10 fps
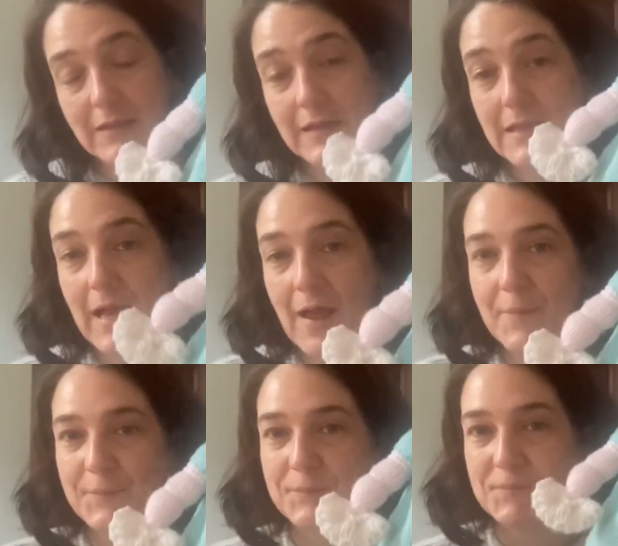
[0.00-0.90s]
Yeah.
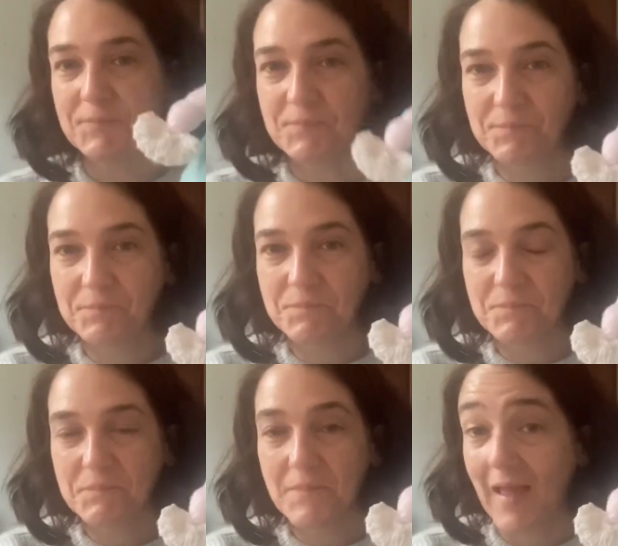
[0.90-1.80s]

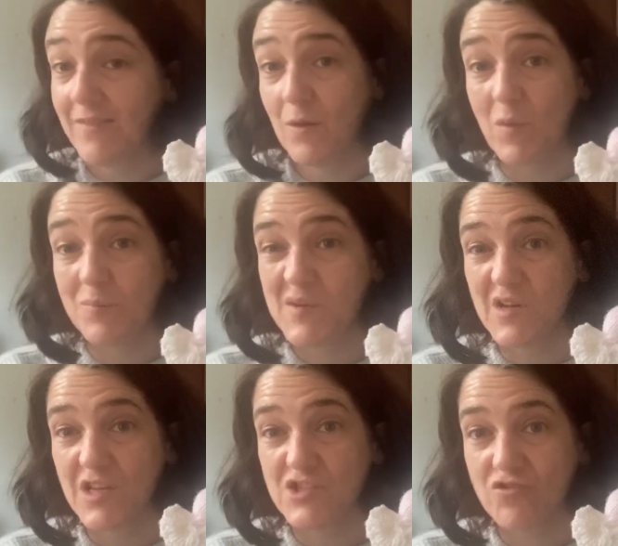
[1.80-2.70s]
And then when
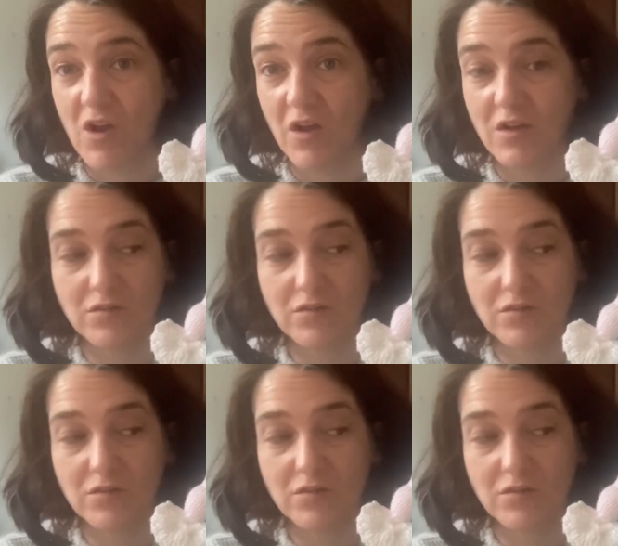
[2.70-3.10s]
midnight struck,